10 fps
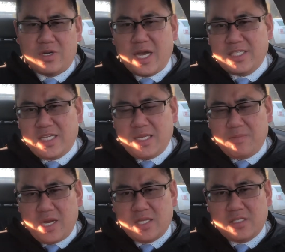nineteen
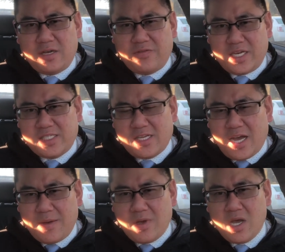minutes of ice
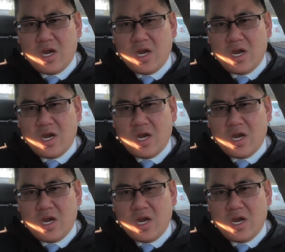time,